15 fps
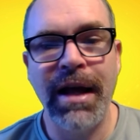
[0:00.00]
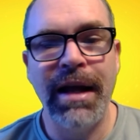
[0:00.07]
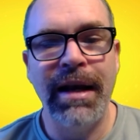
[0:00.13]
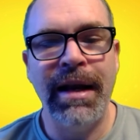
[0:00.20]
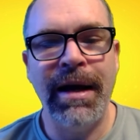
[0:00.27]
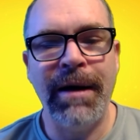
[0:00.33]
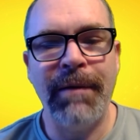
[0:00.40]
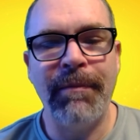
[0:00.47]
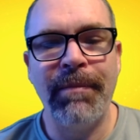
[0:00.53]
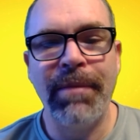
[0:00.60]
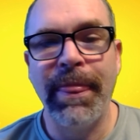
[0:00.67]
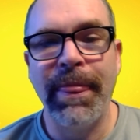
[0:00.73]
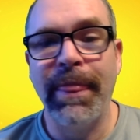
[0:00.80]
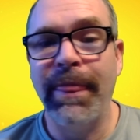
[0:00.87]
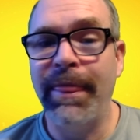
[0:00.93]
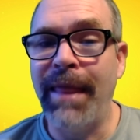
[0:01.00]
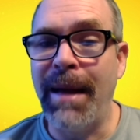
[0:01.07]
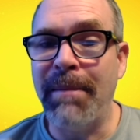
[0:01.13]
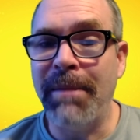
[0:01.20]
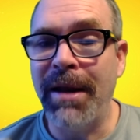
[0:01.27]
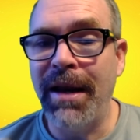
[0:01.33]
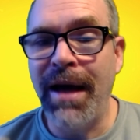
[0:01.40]
Now, that
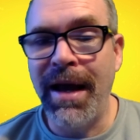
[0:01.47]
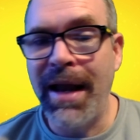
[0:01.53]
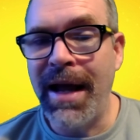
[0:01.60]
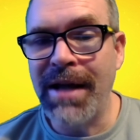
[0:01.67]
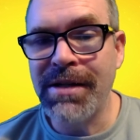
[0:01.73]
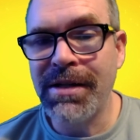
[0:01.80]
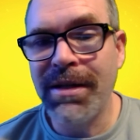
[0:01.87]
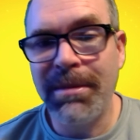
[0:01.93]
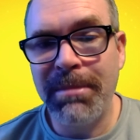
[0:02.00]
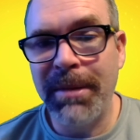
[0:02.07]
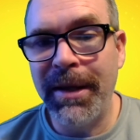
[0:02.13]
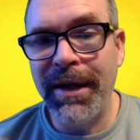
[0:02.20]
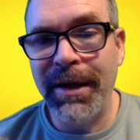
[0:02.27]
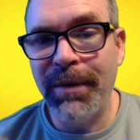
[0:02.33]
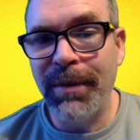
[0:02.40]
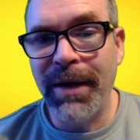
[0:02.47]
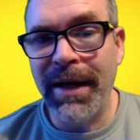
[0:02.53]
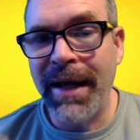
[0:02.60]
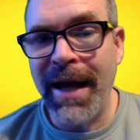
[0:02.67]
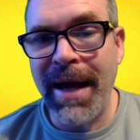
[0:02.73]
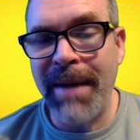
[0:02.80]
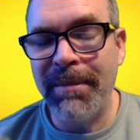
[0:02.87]
may not actually be what
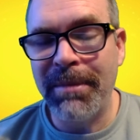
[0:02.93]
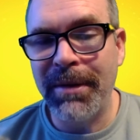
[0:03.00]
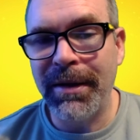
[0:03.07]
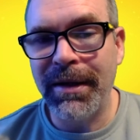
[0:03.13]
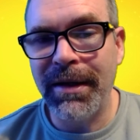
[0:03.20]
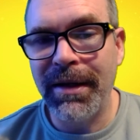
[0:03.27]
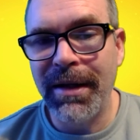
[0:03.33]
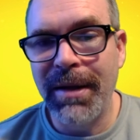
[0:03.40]
happened,